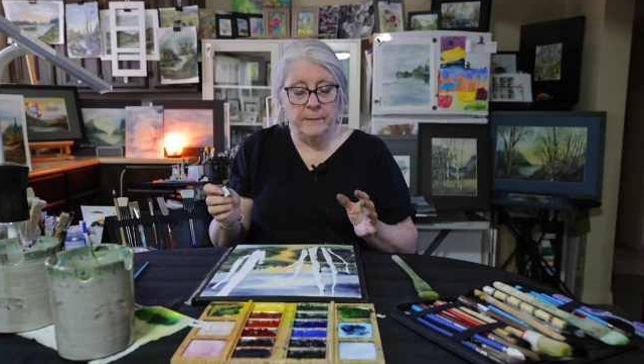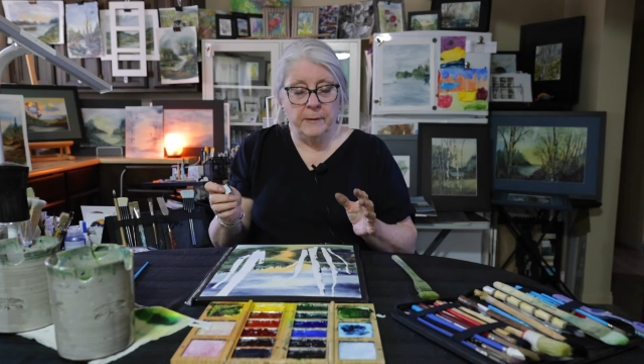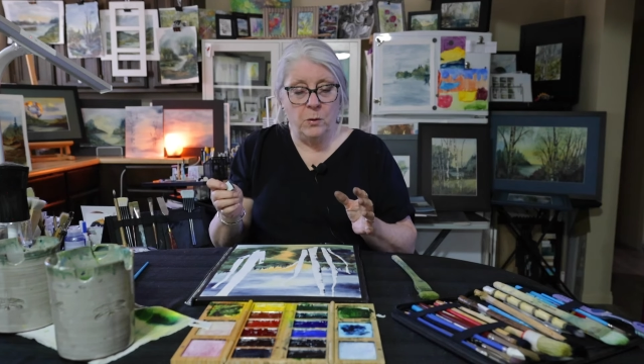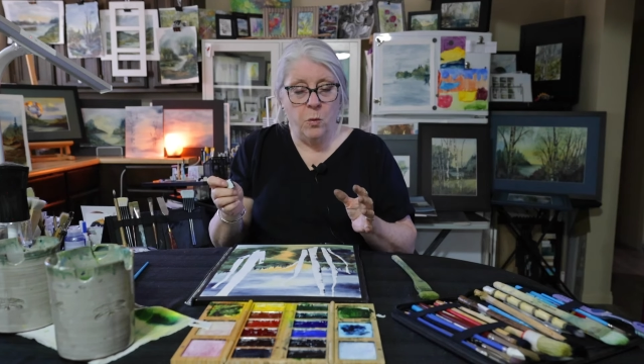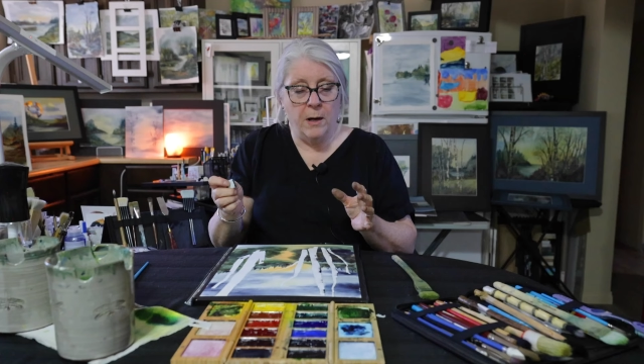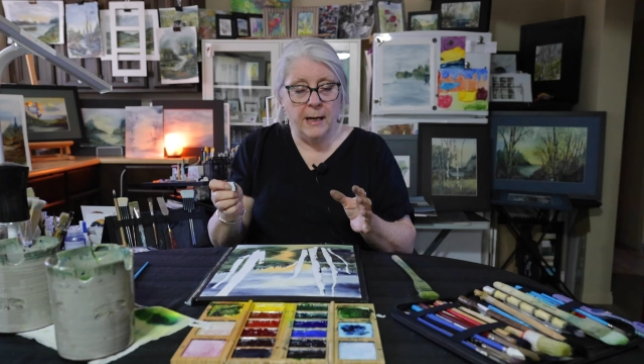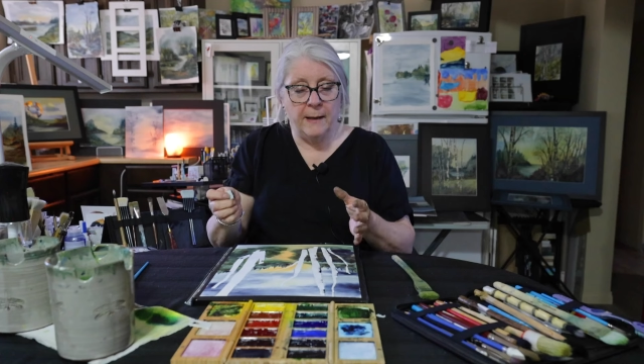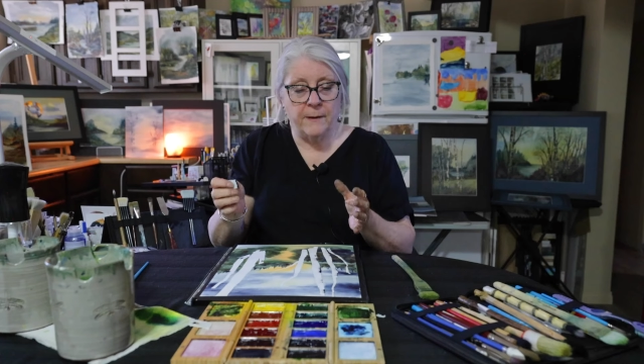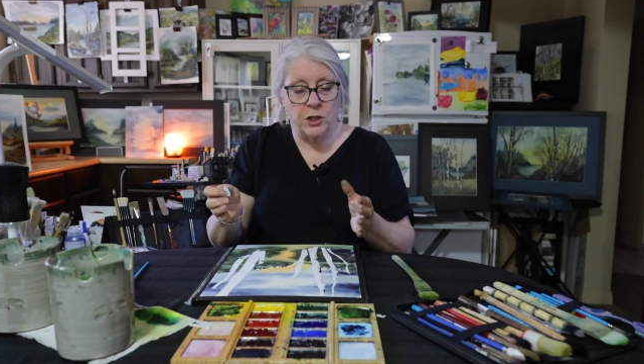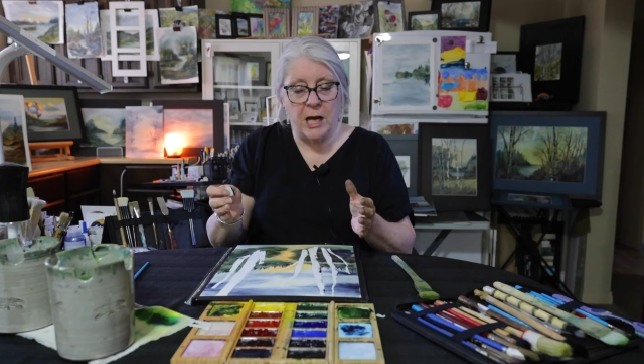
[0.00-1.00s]
You want to
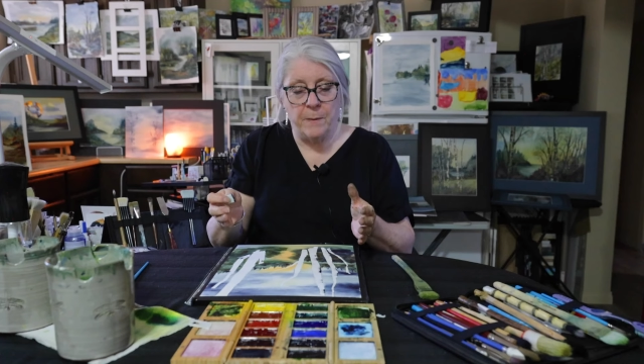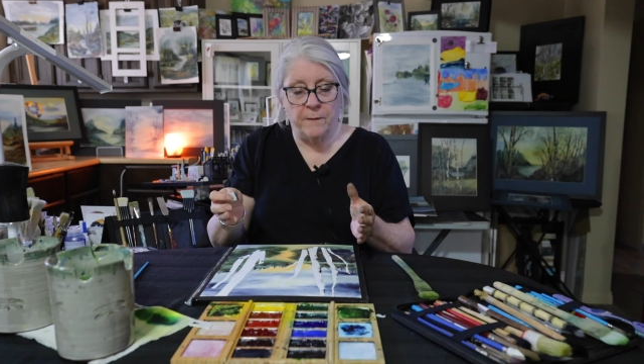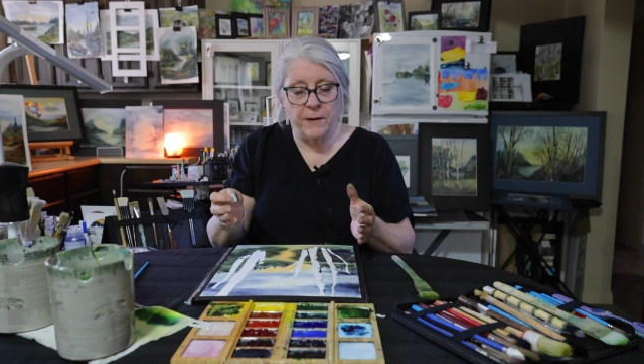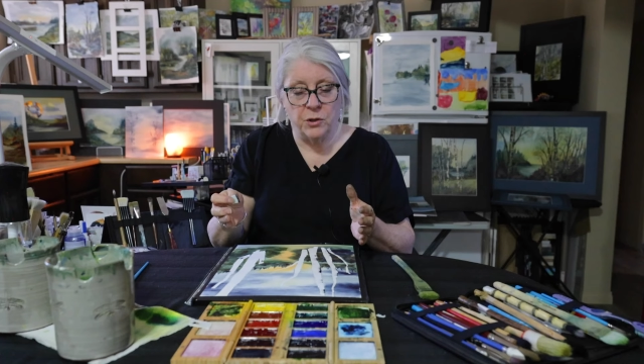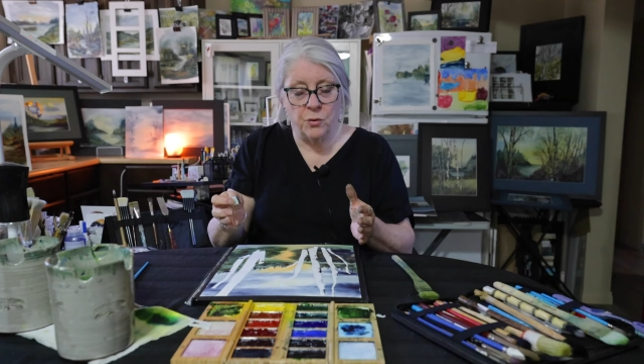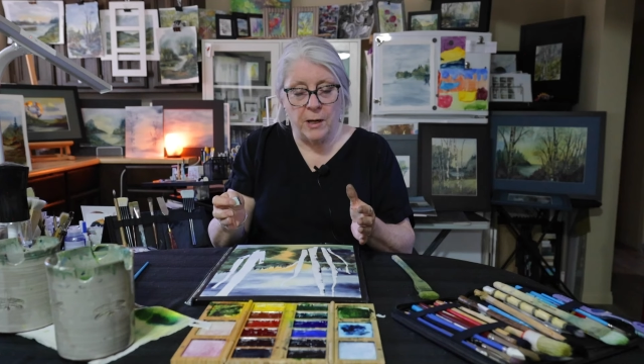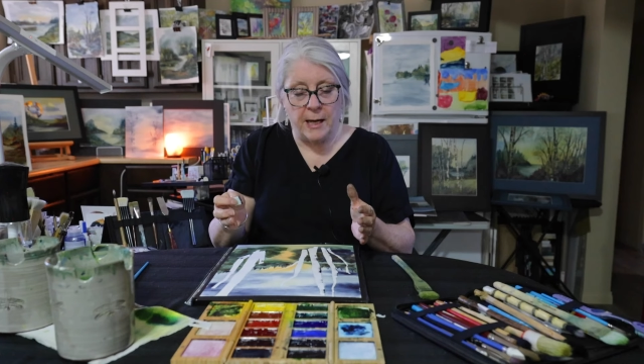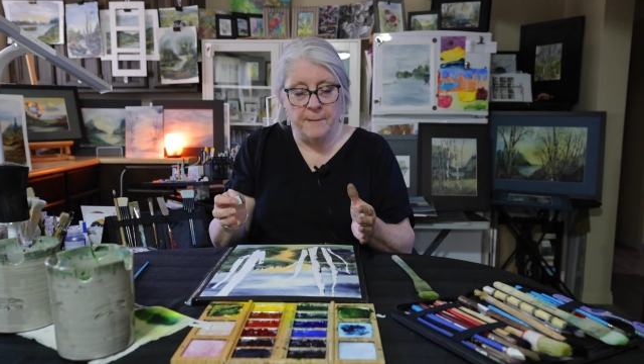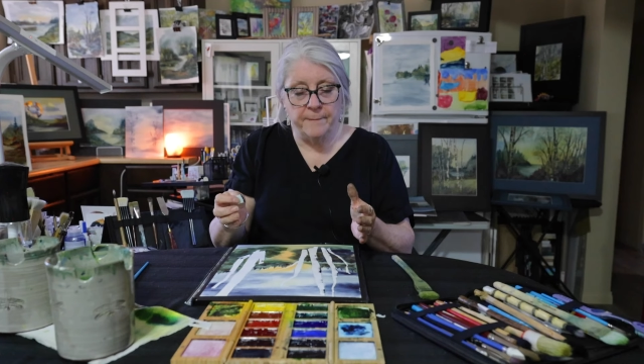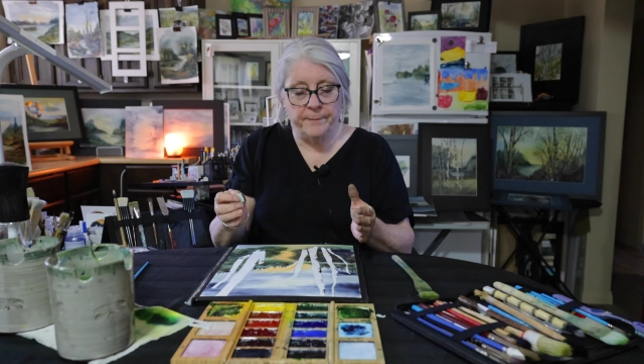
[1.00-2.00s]
get the shape of the
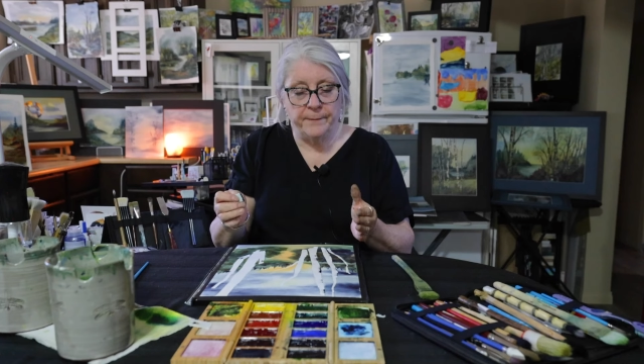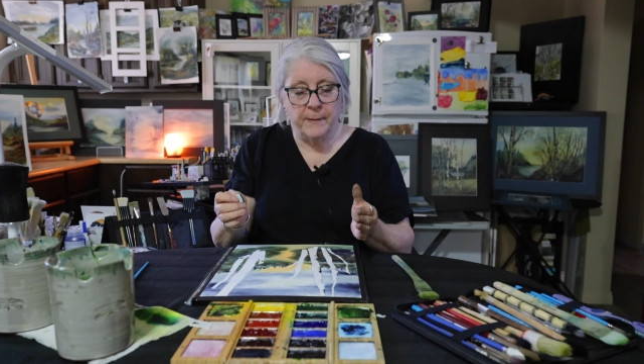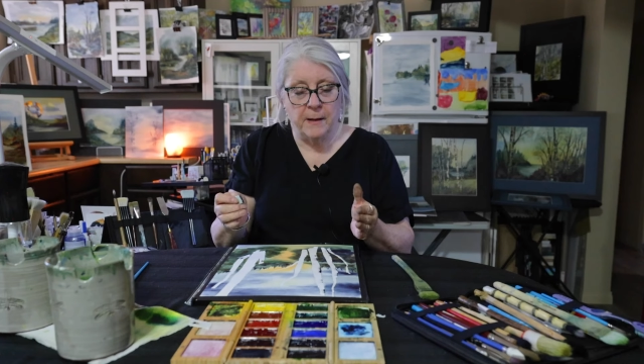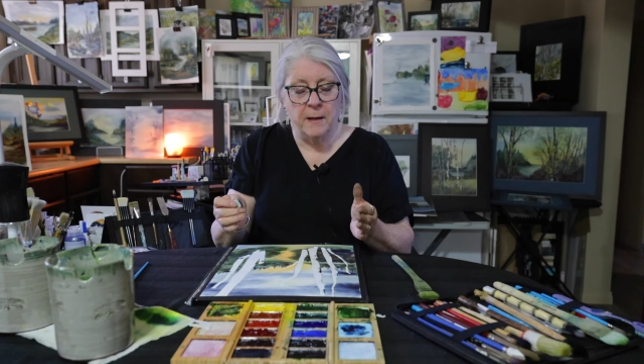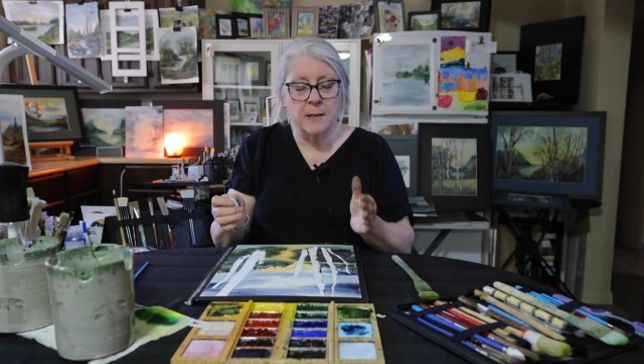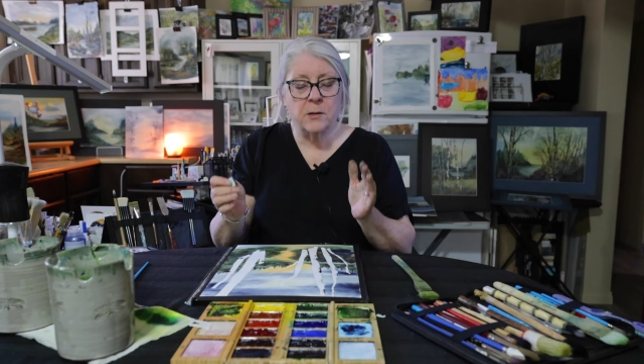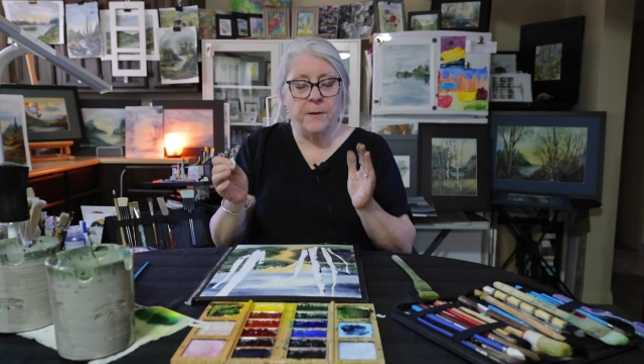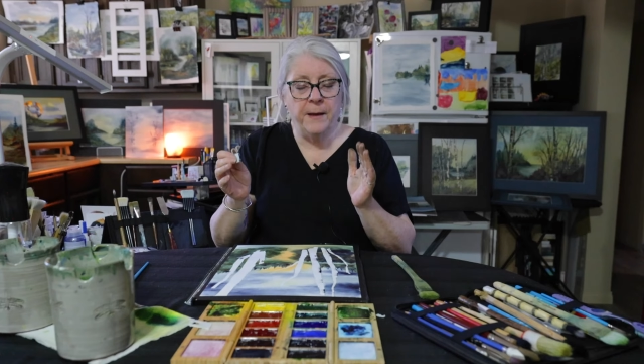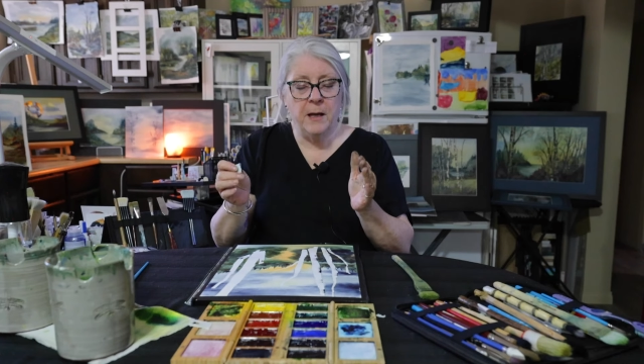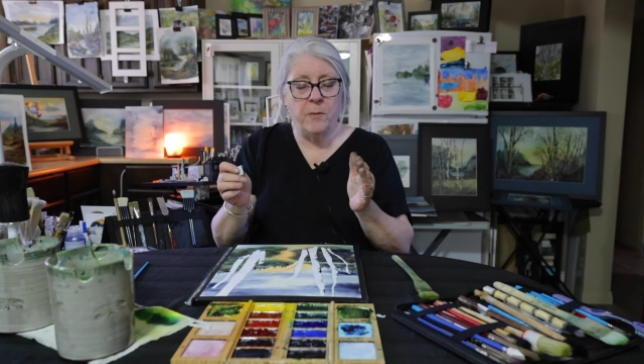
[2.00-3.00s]
tree. So
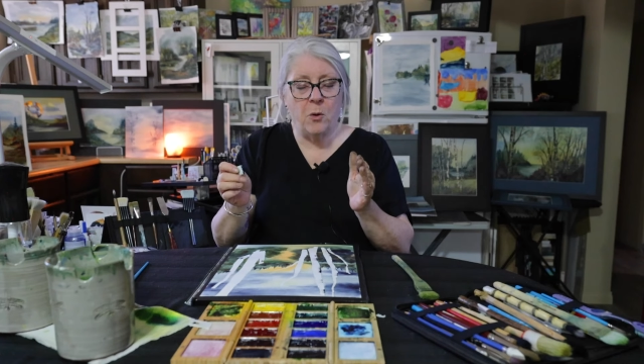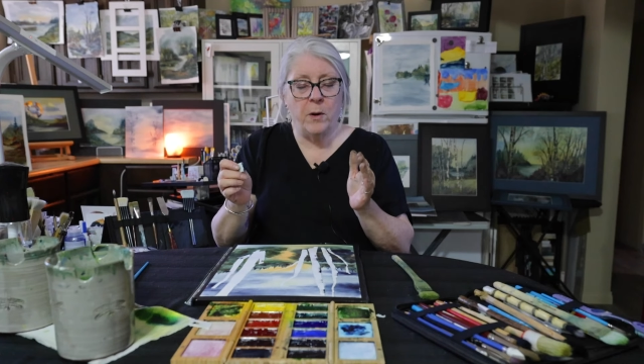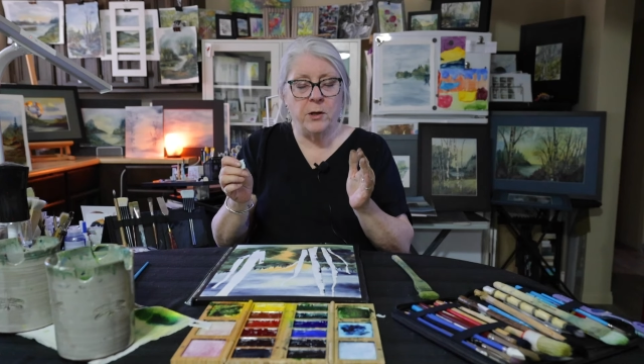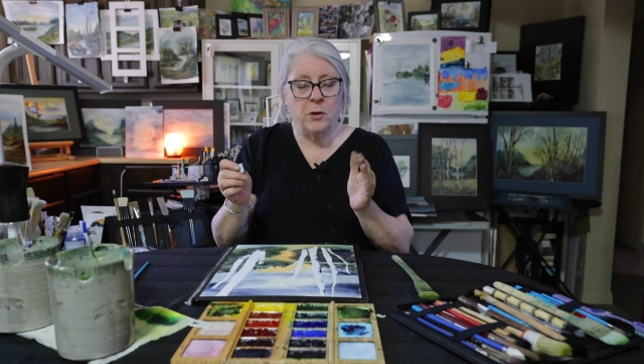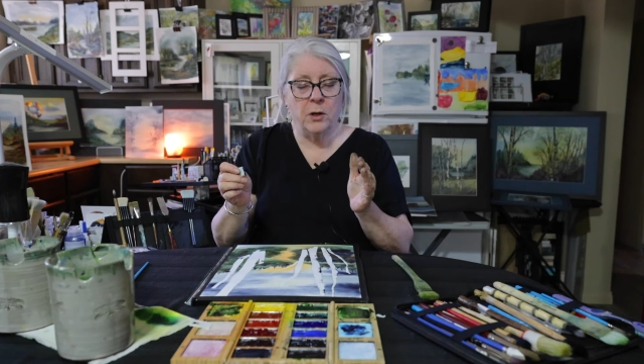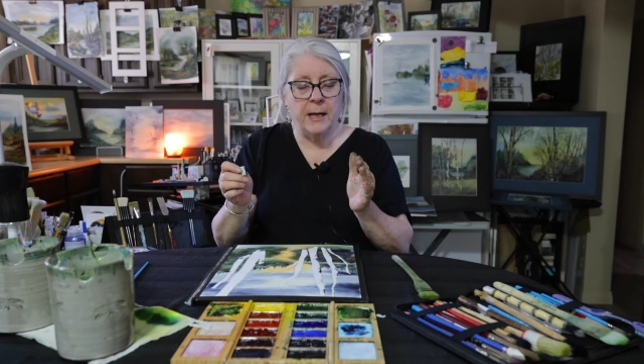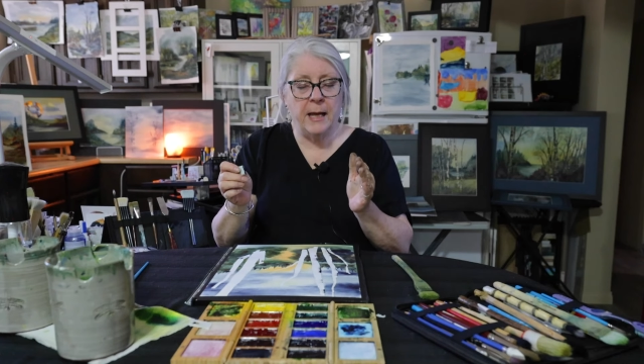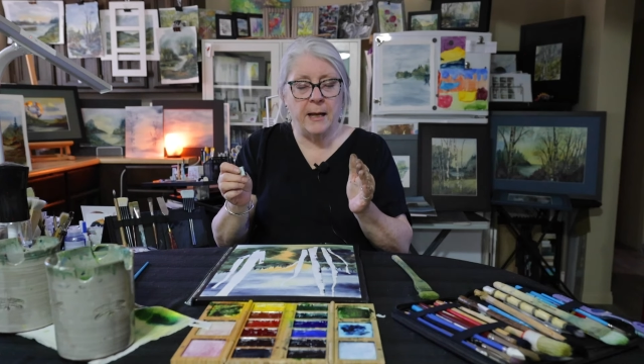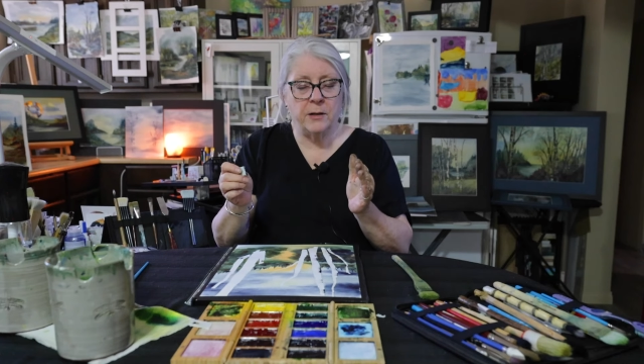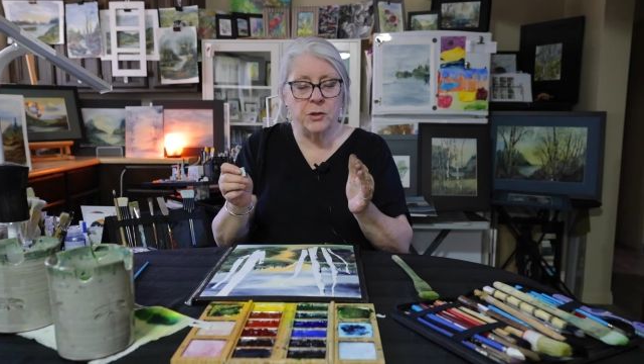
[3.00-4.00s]
think about when you're
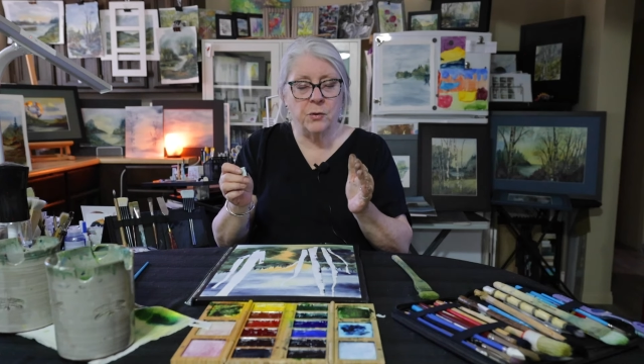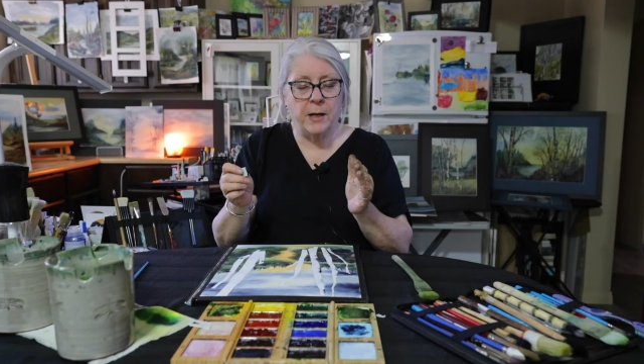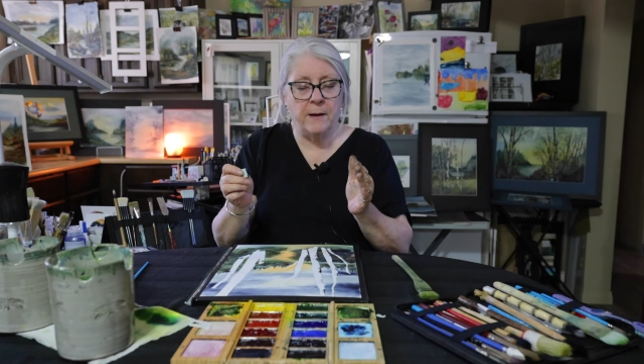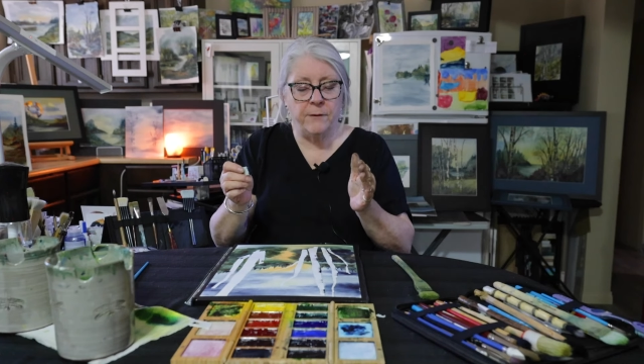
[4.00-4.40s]
looking at a tree.